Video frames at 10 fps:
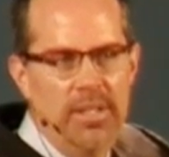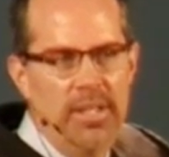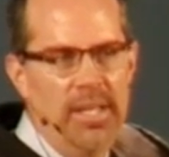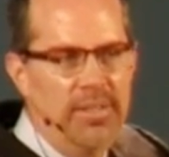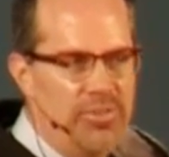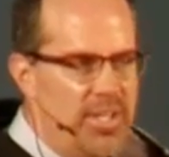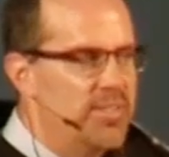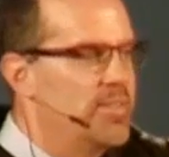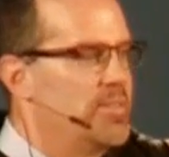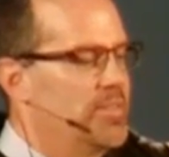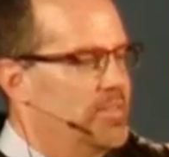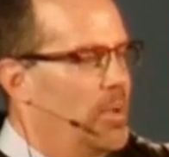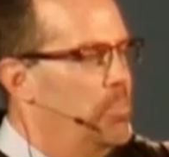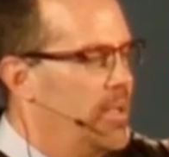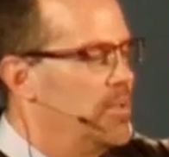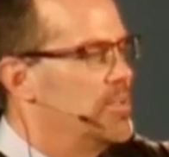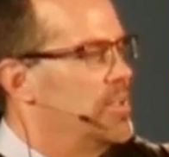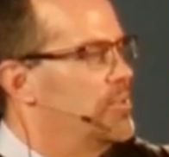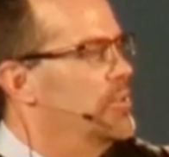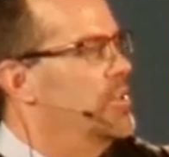and Jesus appears on the
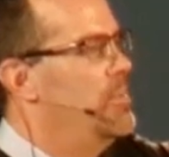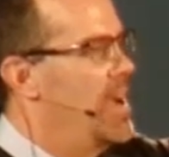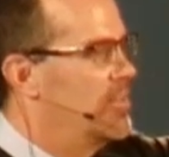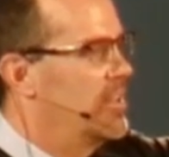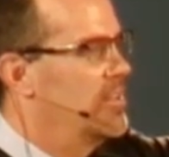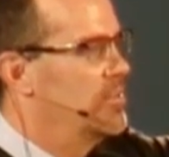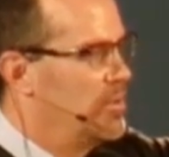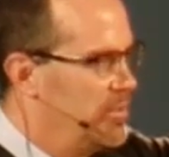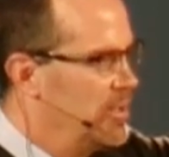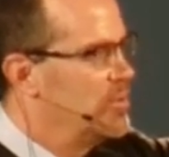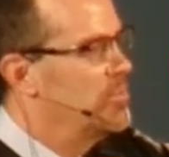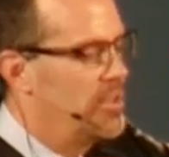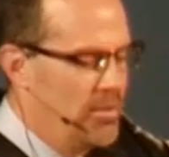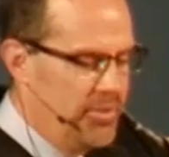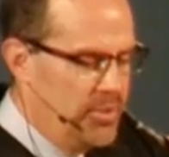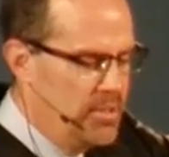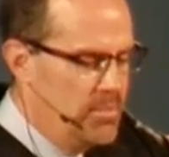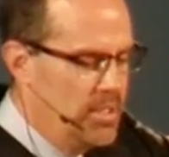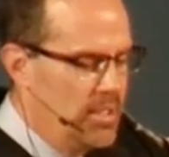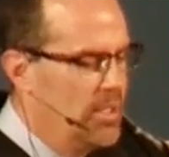road to Damascus and reveals himself to him.
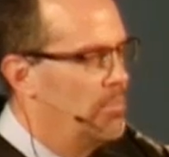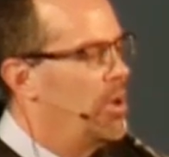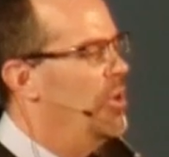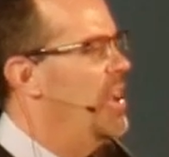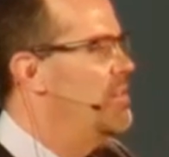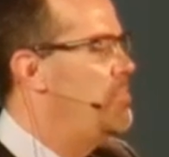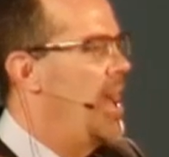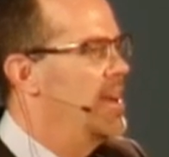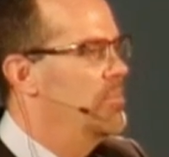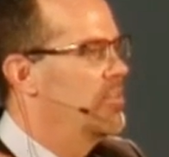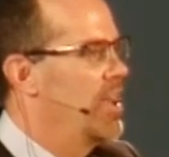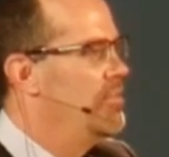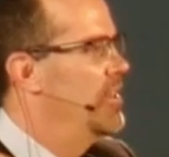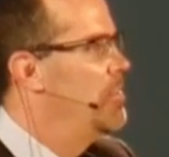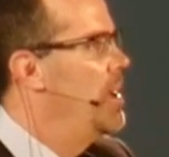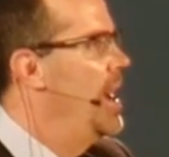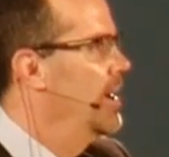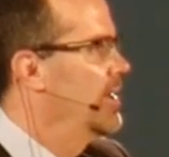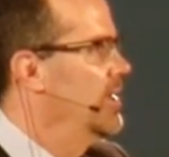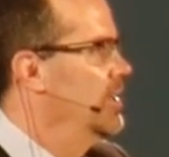Paul never patted himself on the
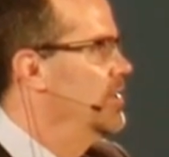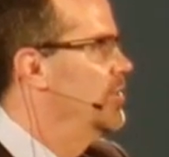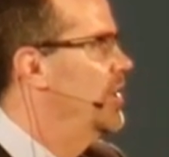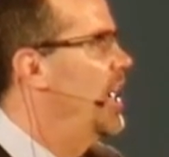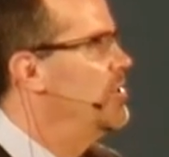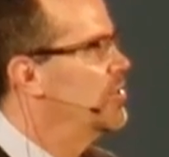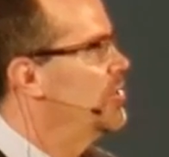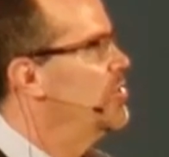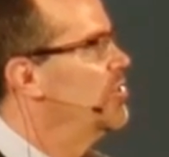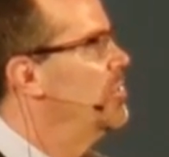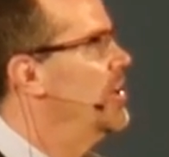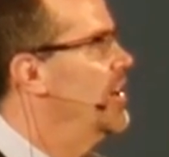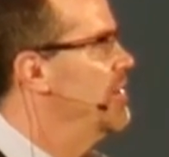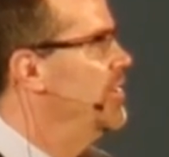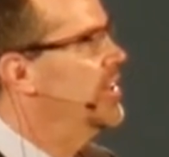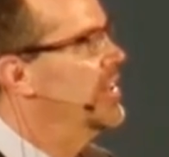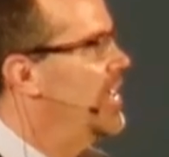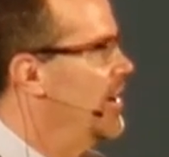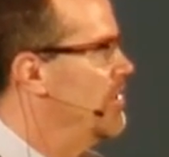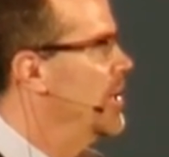back and just said, I was so smart, I figured it
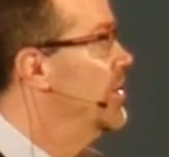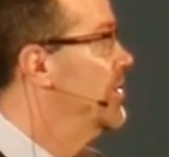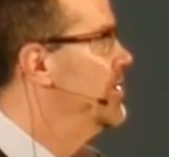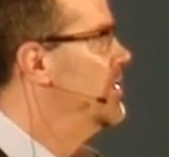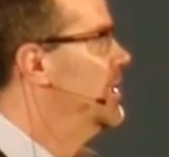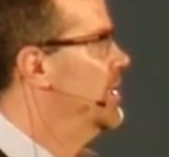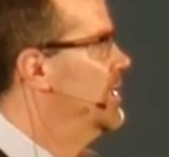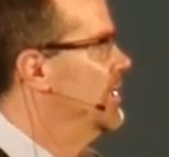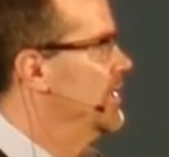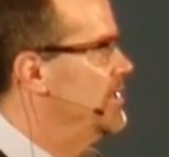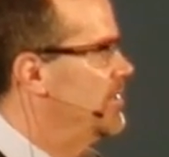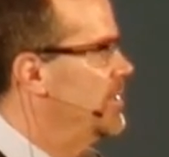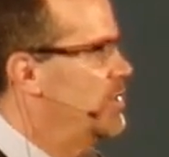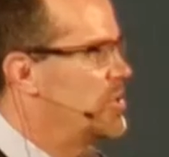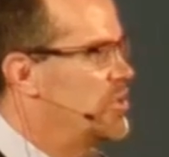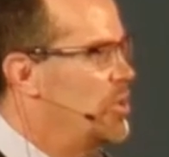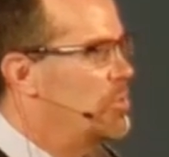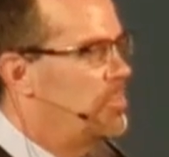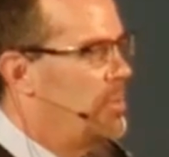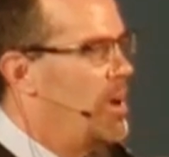out on my own. Just, there was no
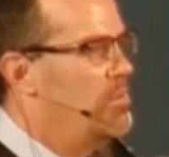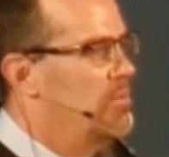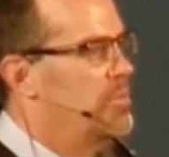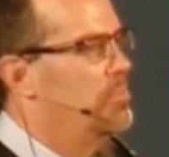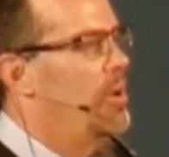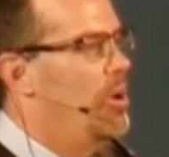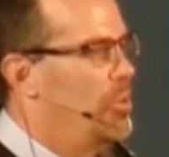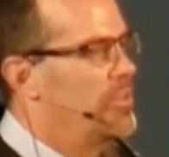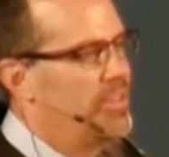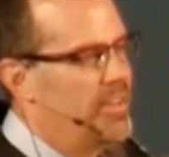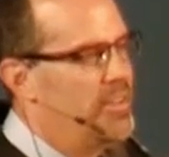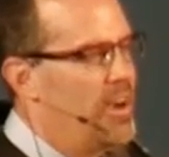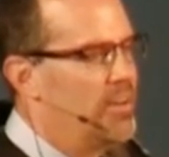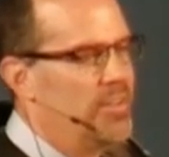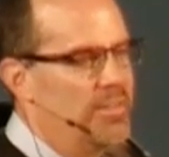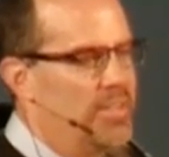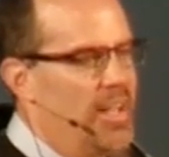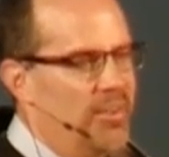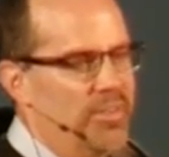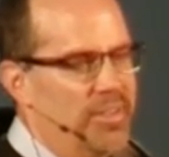problem for Paul with the doctrine of
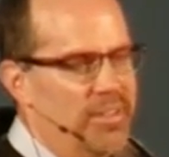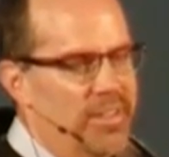election.